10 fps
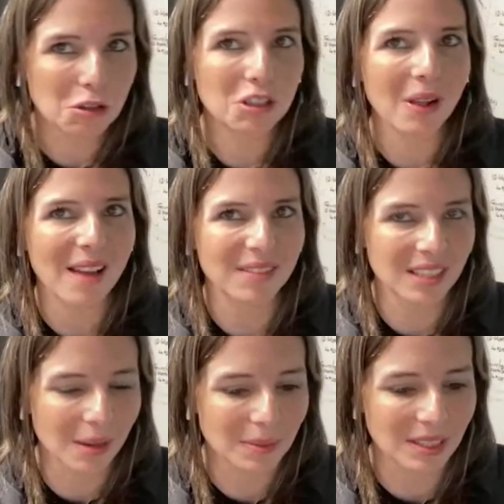you still have
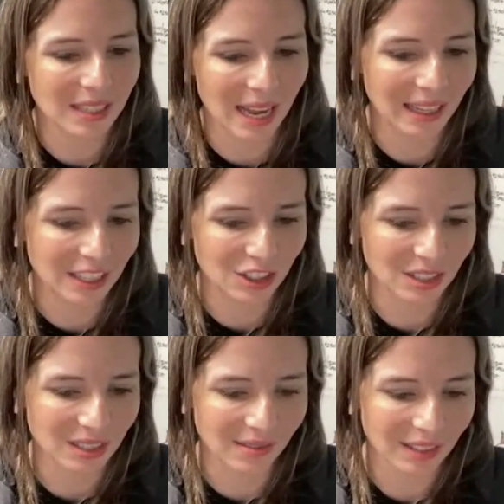some seasonality. It's
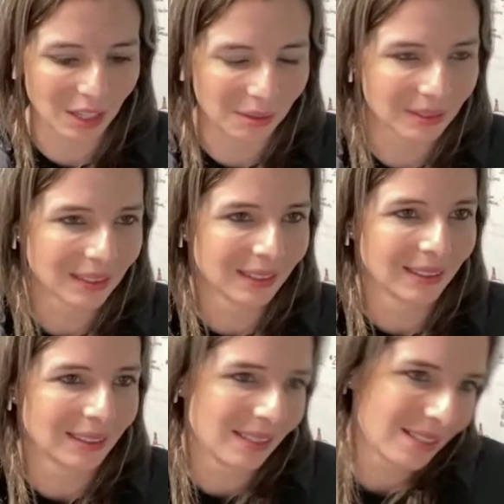just,
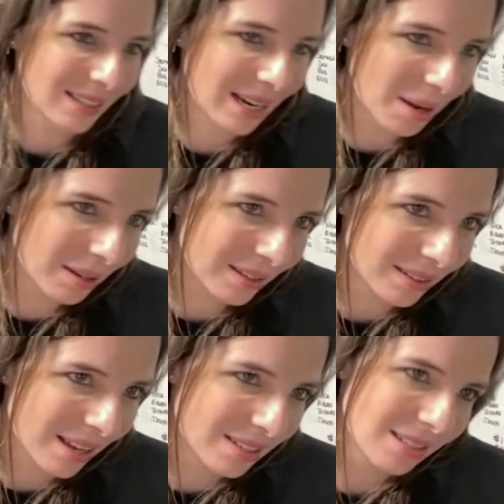it's like
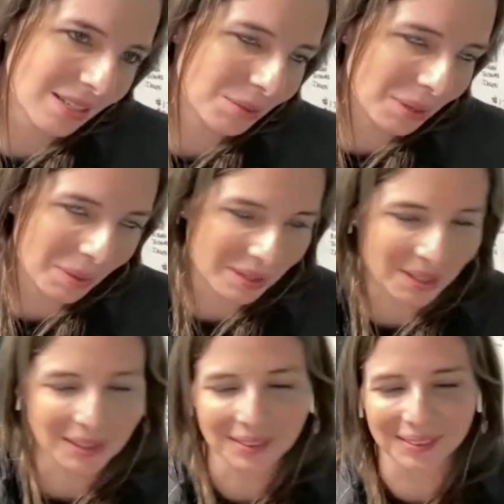a 6-week
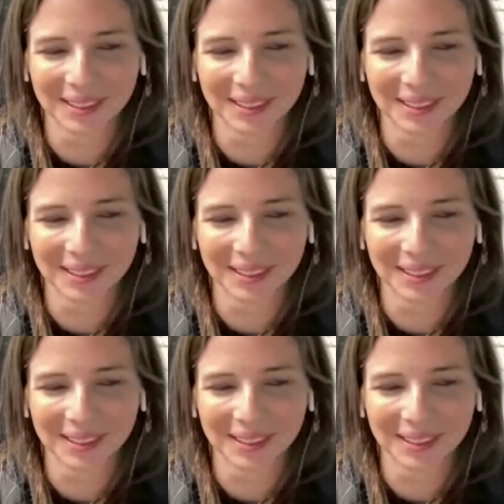winter